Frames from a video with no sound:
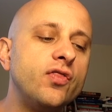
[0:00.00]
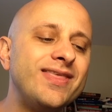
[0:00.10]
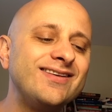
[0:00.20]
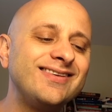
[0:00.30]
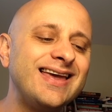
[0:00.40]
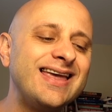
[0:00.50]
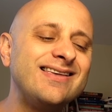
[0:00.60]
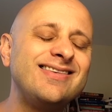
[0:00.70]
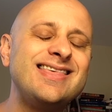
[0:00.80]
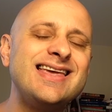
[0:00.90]
This
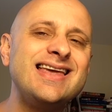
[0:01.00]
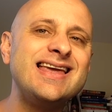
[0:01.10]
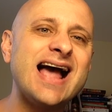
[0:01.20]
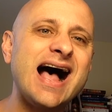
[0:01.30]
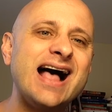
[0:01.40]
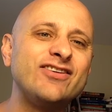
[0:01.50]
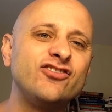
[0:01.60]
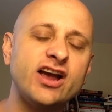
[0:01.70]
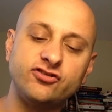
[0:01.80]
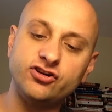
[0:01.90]
is the
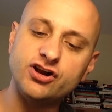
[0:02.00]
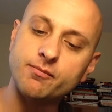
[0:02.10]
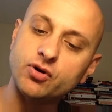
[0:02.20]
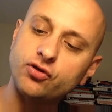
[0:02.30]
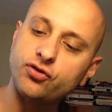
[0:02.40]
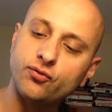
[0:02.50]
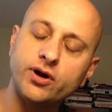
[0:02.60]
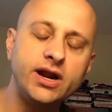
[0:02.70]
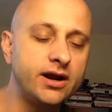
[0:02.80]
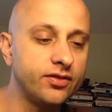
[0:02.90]
section number
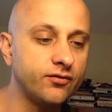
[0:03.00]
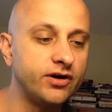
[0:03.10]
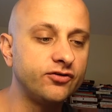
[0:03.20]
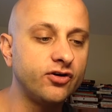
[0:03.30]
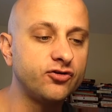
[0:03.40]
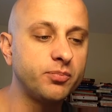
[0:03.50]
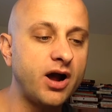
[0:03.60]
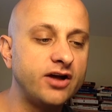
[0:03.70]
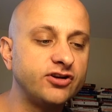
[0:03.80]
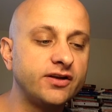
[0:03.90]
3 in the research
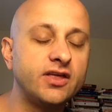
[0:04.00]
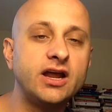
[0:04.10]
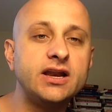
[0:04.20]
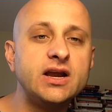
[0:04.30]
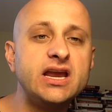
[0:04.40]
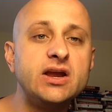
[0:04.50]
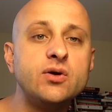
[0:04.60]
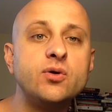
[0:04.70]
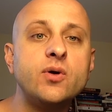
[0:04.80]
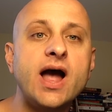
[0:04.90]
project that
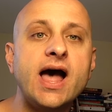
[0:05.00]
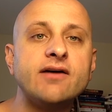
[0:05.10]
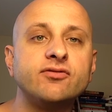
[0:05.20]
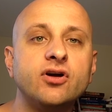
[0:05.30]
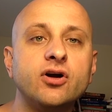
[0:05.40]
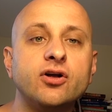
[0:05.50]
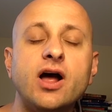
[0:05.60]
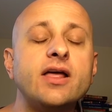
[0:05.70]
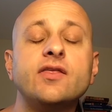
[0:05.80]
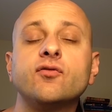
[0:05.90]
you have, or
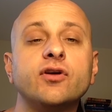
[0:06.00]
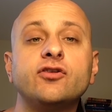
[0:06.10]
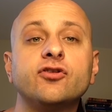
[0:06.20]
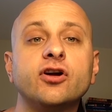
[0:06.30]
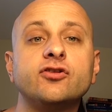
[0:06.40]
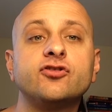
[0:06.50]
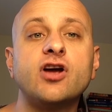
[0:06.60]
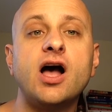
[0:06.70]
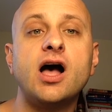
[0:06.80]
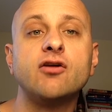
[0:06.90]
in the research
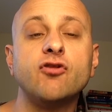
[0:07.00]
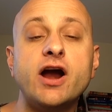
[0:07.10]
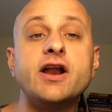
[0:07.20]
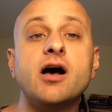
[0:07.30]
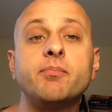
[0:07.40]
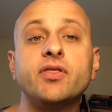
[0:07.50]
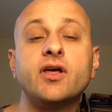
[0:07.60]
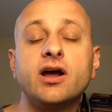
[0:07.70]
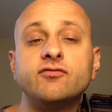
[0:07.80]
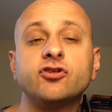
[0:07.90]
write-up
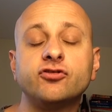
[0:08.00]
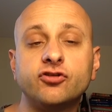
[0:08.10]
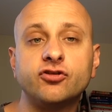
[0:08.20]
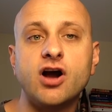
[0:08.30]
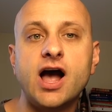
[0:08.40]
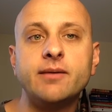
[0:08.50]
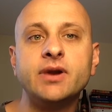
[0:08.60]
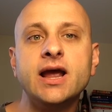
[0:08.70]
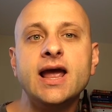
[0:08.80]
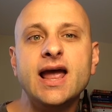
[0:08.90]
that I've just described.